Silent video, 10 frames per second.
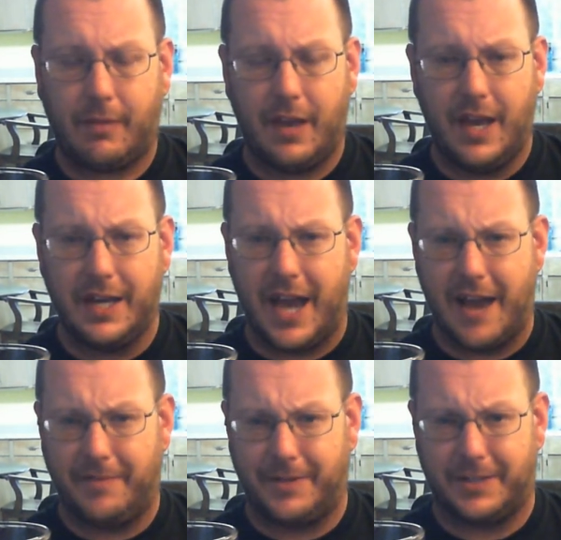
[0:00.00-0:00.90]
and the
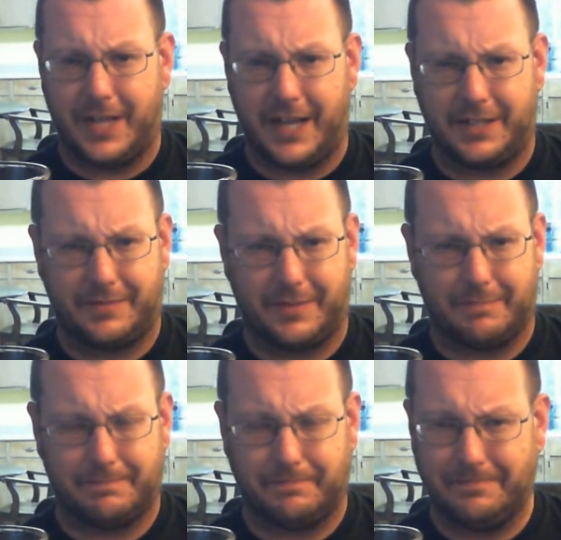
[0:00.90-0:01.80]
aftertaste
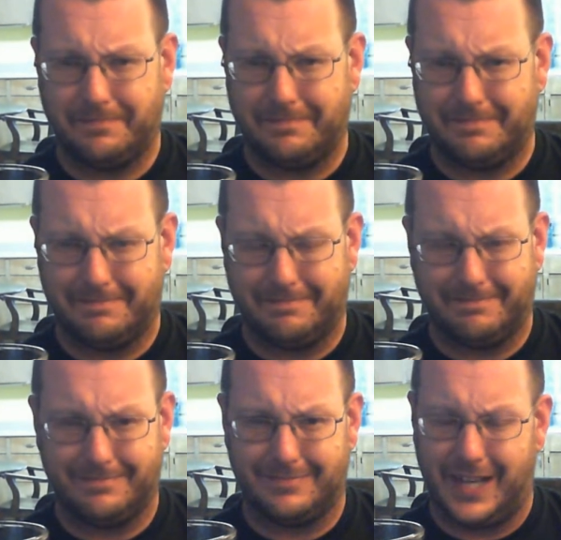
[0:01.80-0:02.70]
from,
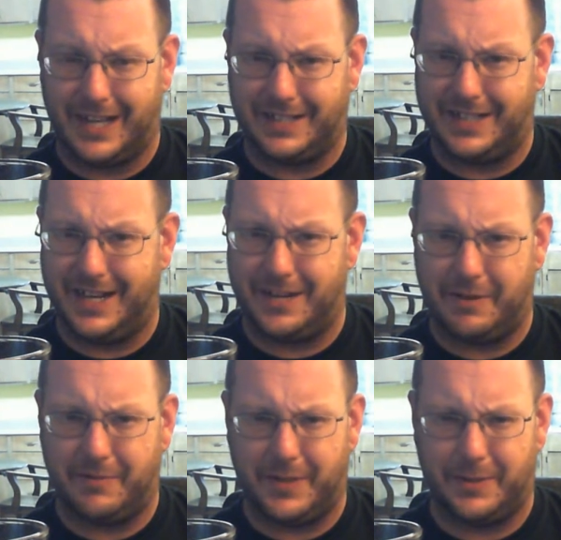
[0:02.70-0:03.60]
like I said in a
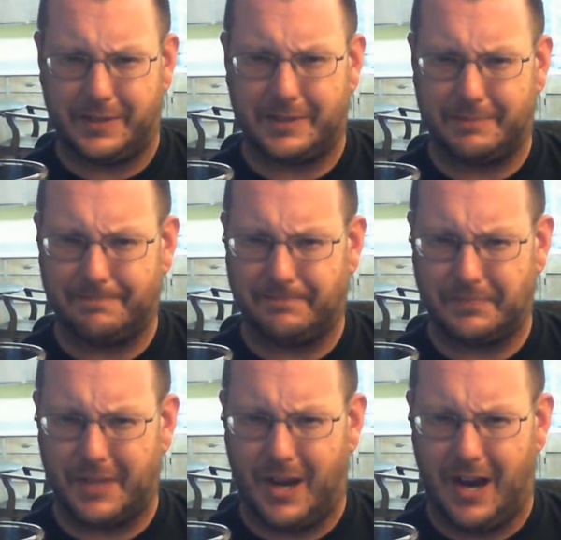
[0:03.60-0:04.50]
review, that's
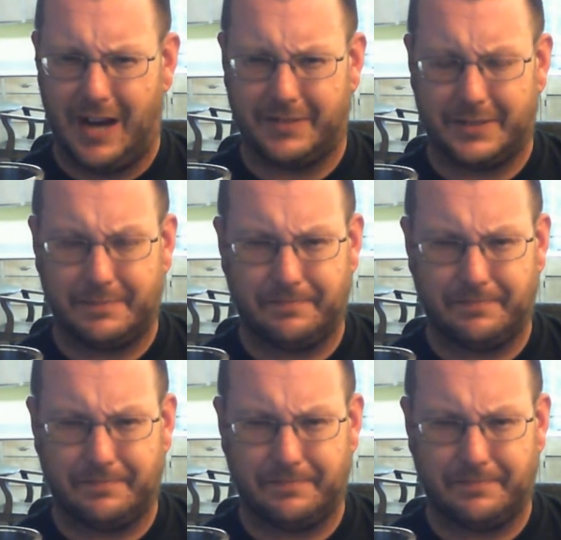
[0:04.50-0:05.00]
awful.